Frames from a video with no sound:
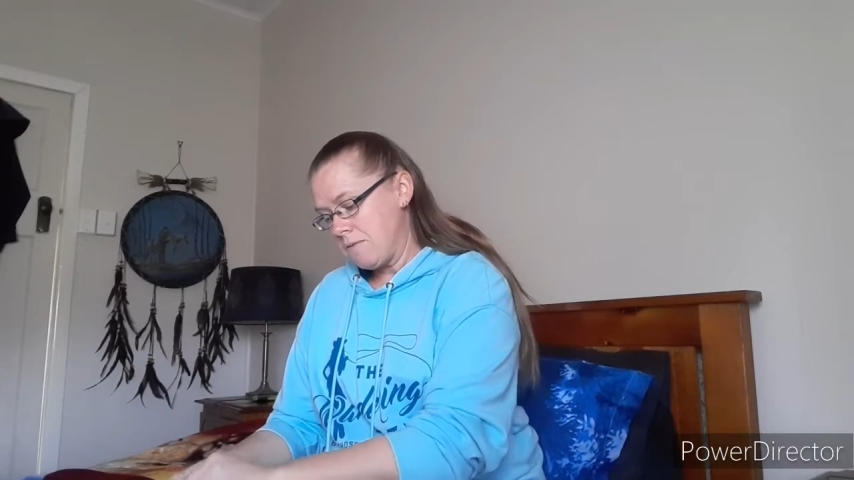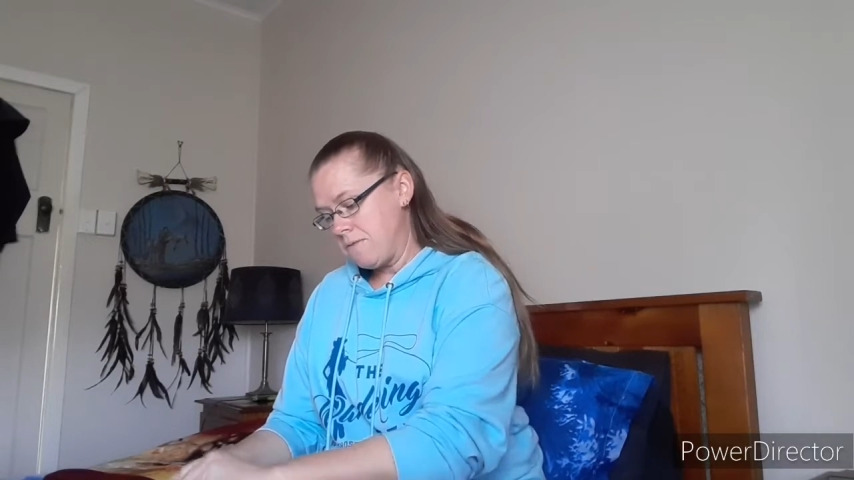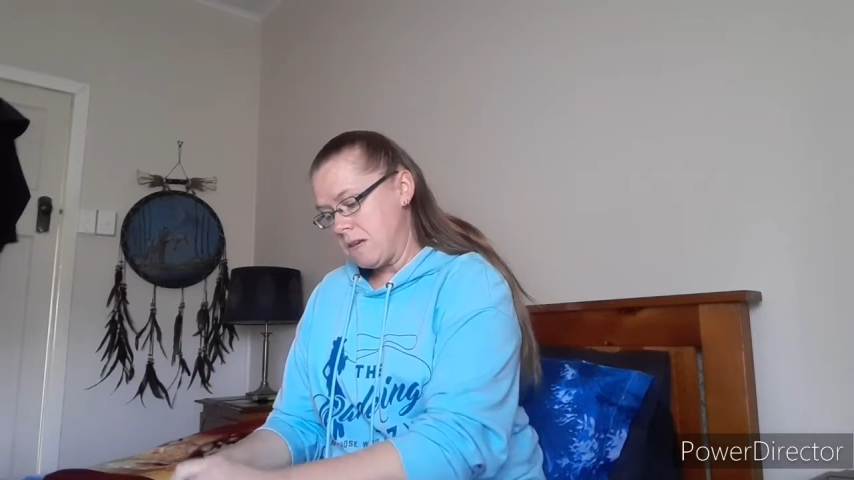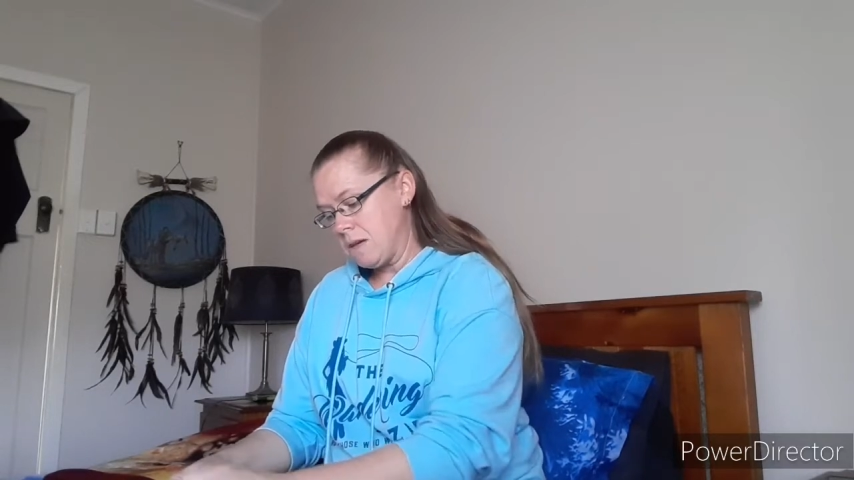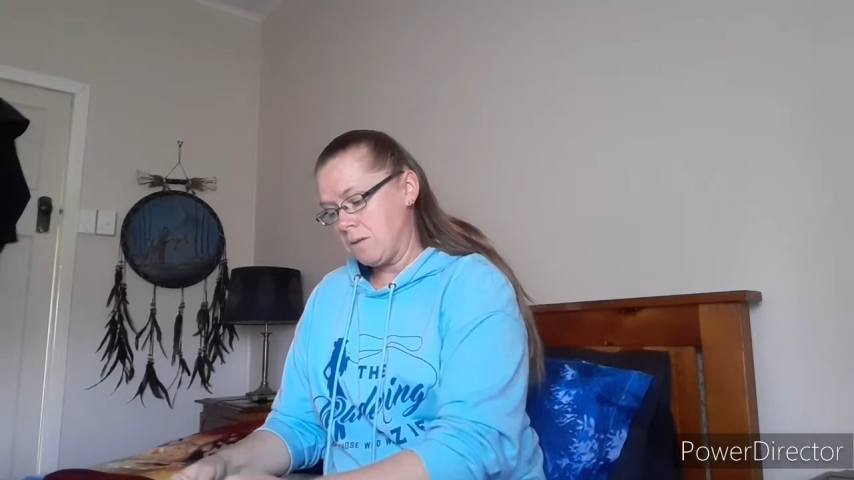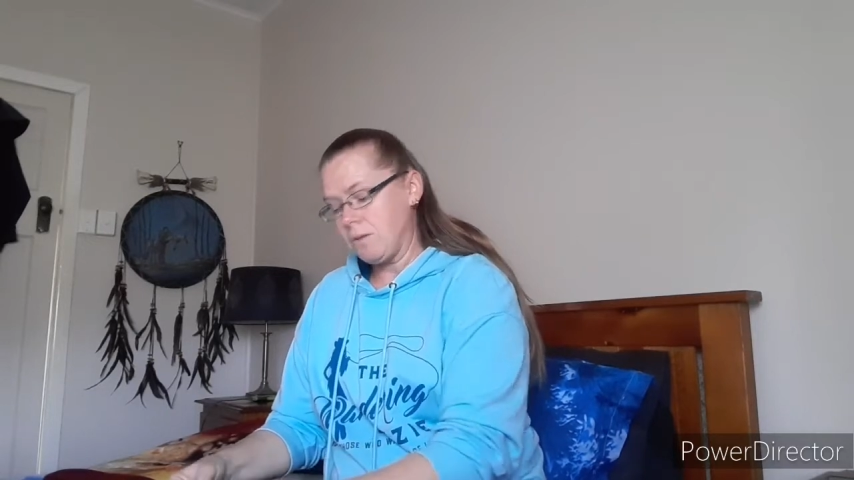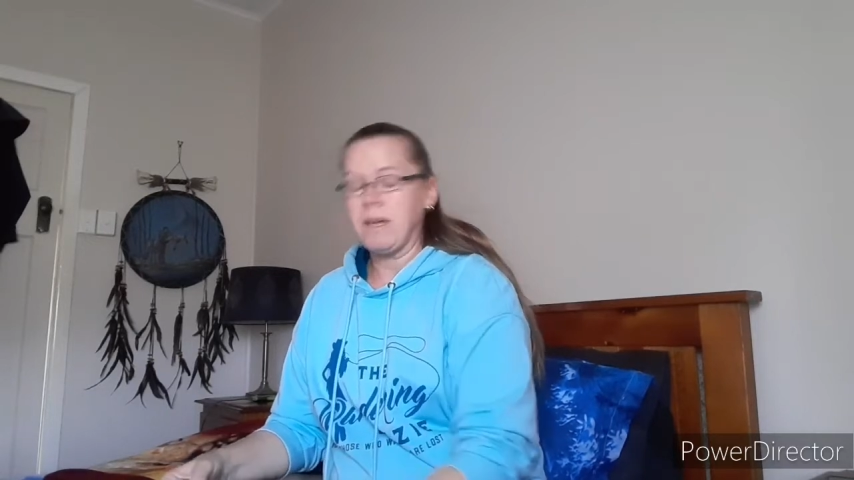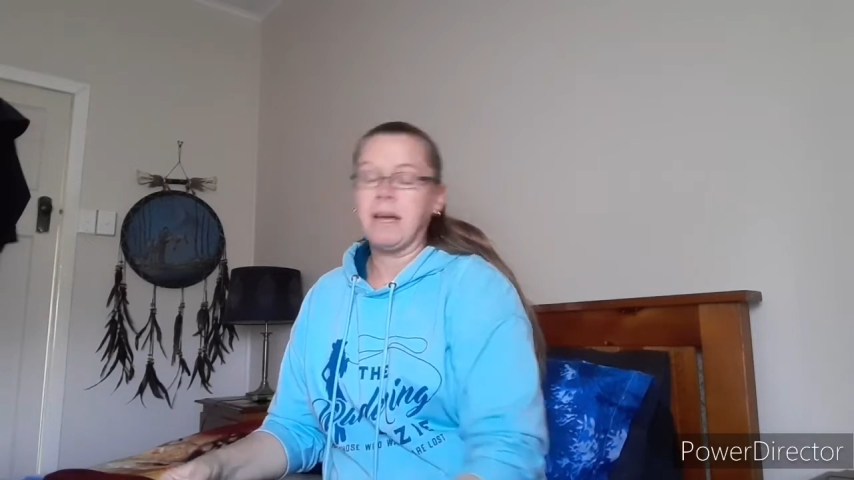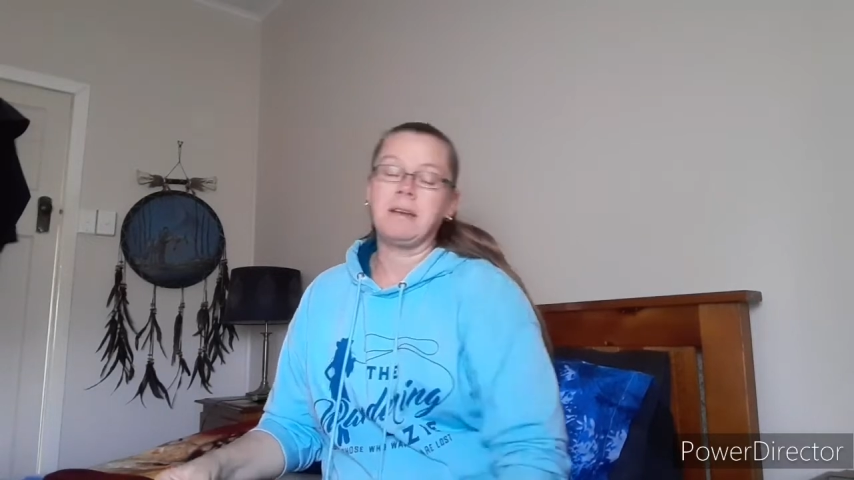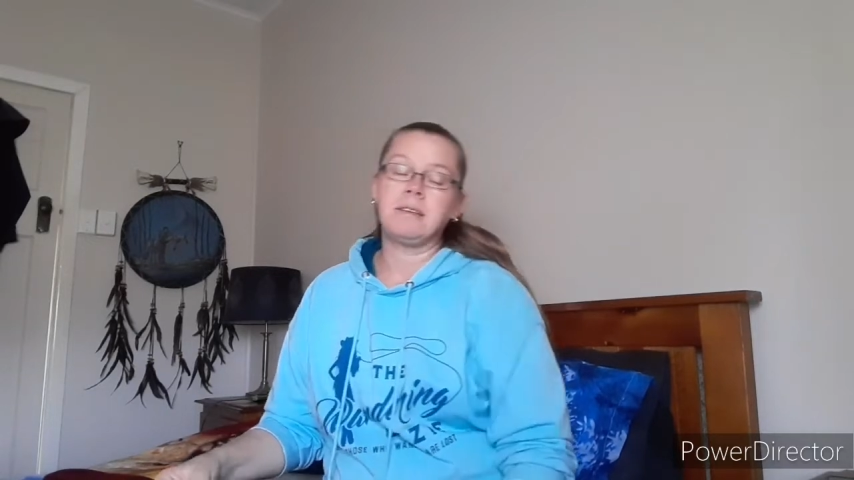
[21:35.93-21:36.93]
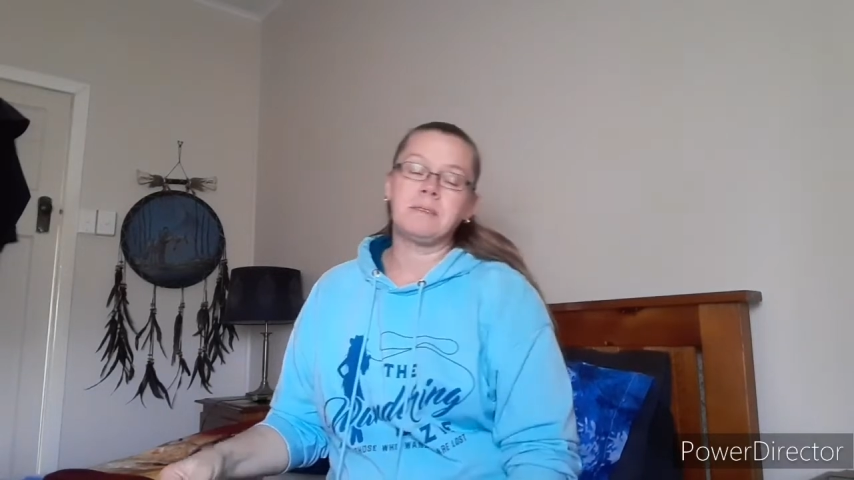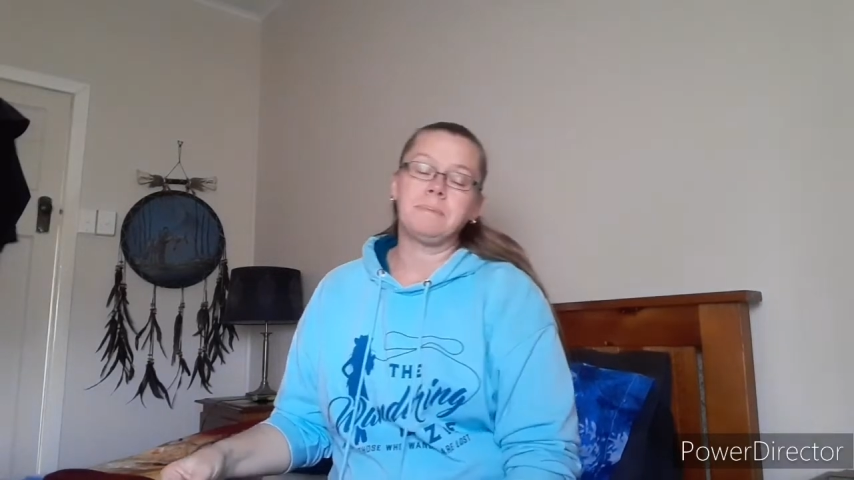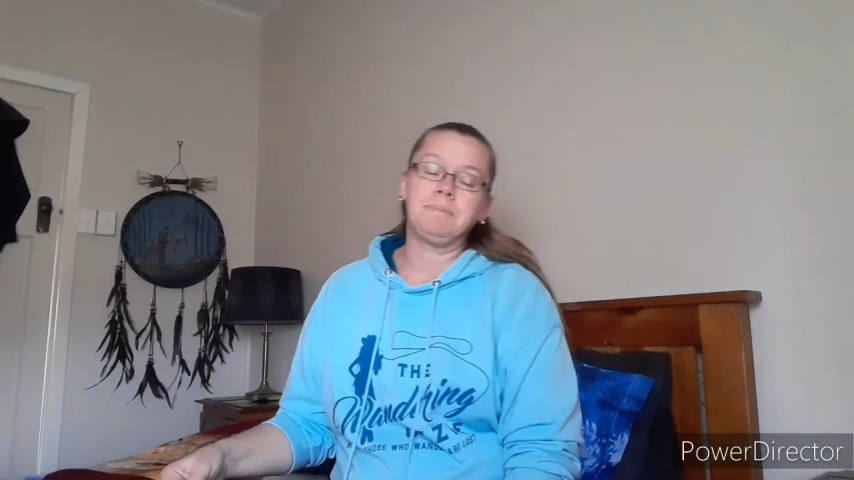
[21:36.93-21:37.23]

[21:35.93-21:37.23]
feel that